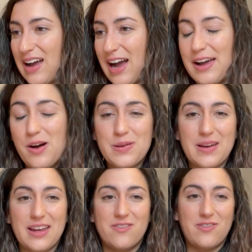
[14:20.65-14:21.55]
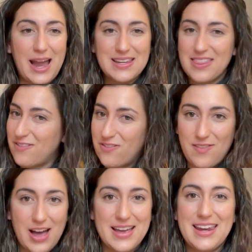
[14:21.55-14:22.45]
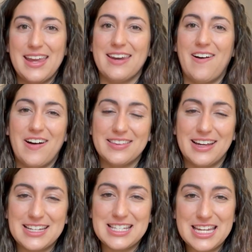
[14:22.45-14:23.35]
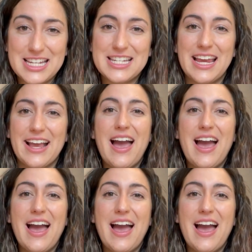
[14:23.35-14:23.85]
I hope you can find the fun in online teaching.